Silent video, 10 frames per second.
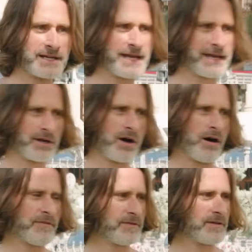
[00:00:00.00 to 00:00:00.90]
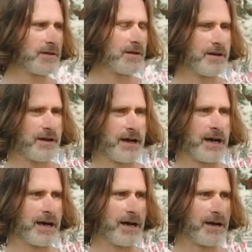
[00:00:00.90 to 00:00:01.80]
I take it off,
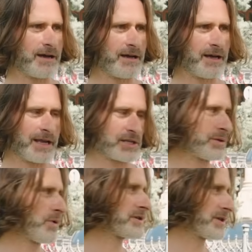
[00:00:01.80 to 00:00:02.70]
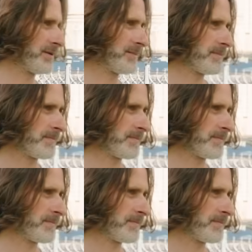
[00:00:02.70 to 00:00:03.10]
and now she wants it.